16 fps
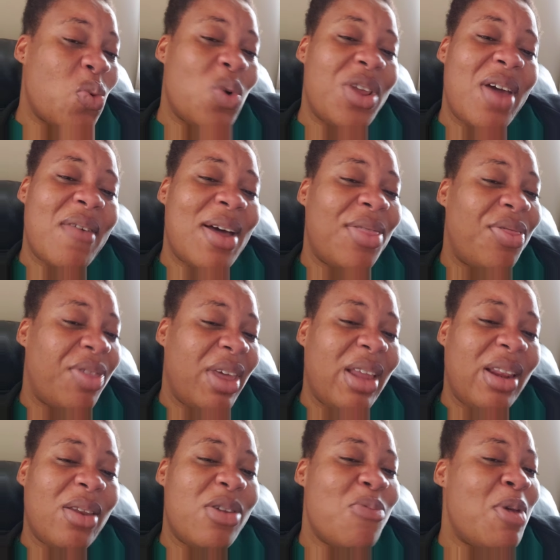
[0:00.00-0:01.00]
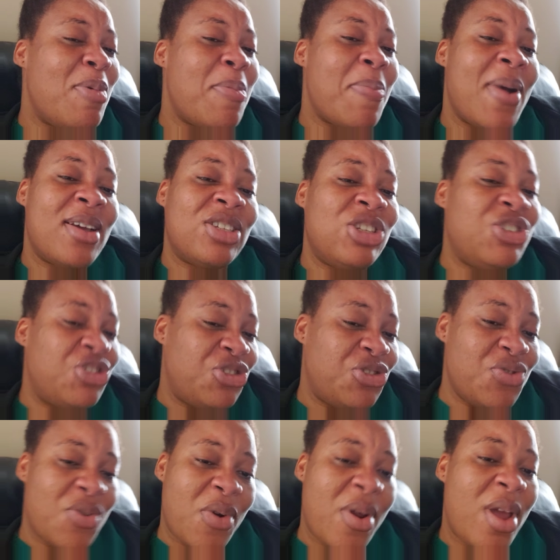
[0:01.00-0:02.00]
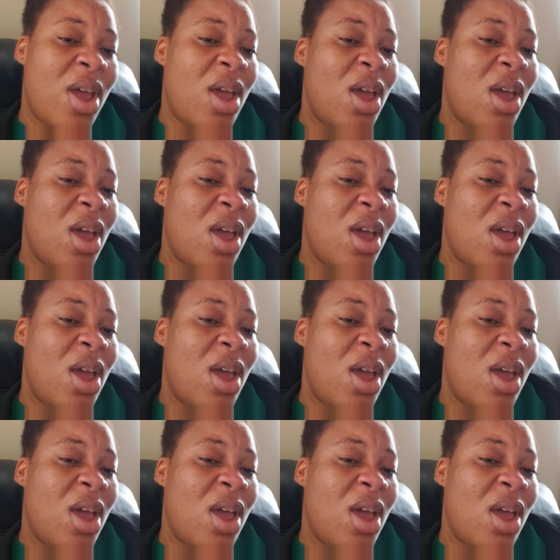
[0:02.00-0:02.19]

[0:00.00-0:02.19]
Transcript: whatever thing you may be passing through,